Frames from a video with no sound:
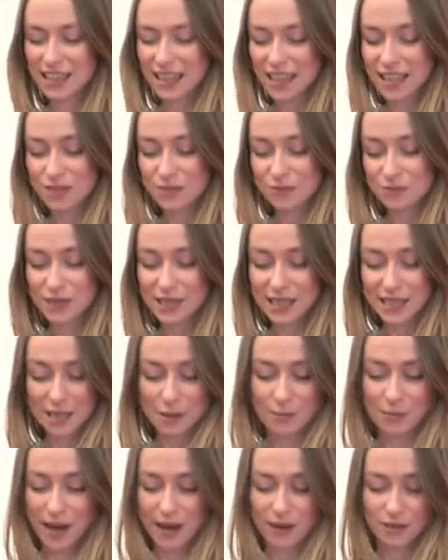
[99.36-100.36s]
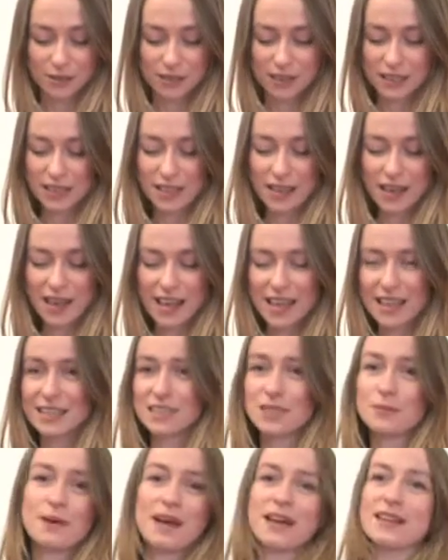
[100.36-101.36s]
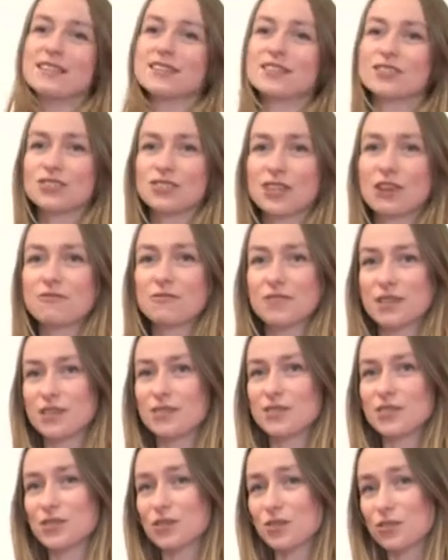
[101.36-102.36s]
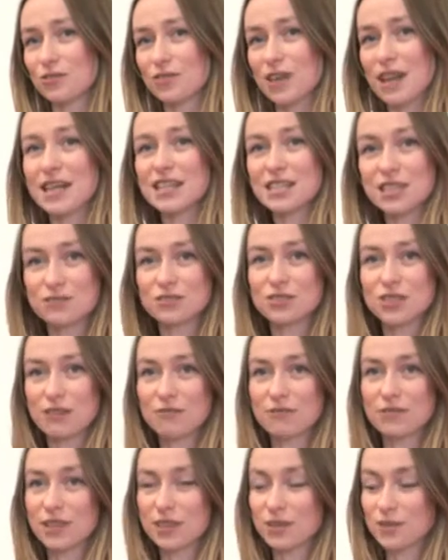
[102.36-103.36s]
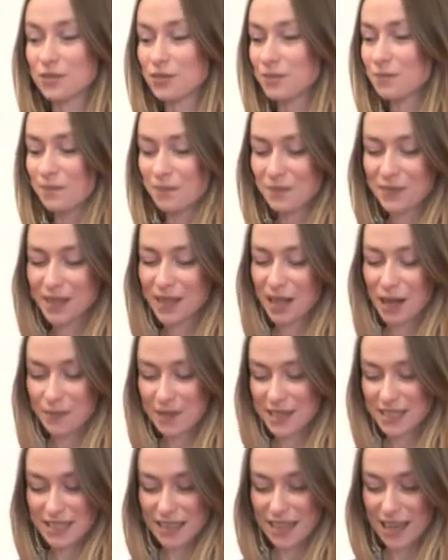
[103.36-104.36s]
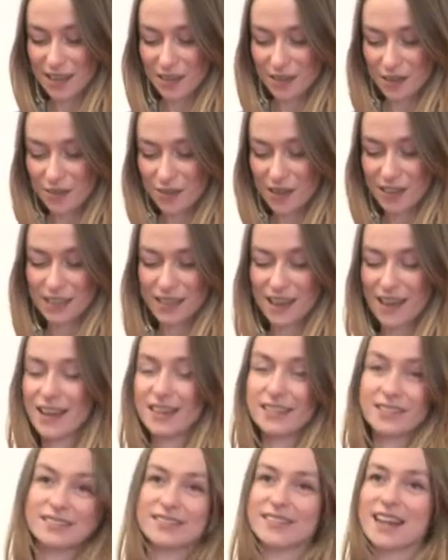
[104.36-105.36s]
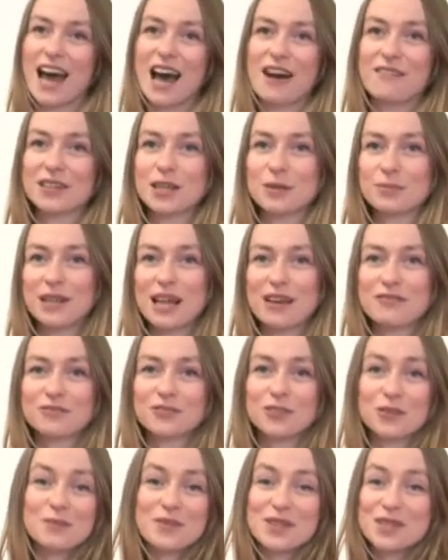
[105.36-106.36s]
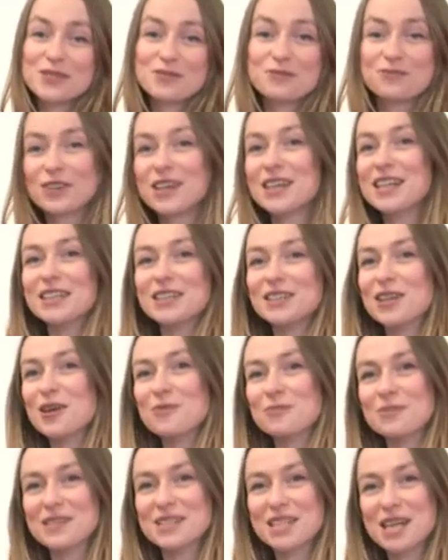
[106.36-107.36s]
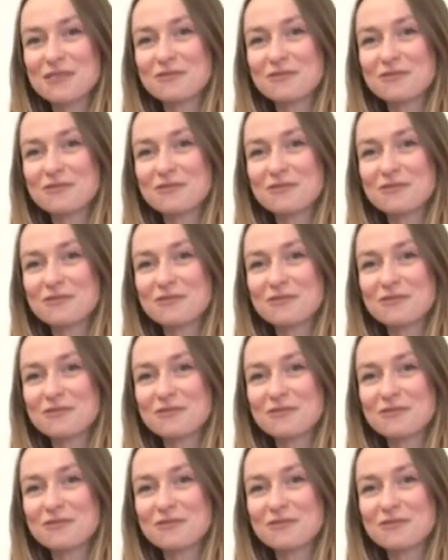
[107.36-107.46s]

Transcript: It's really about independent Sheffield and creative Sheffield coming together and, and having a platform that's free and open to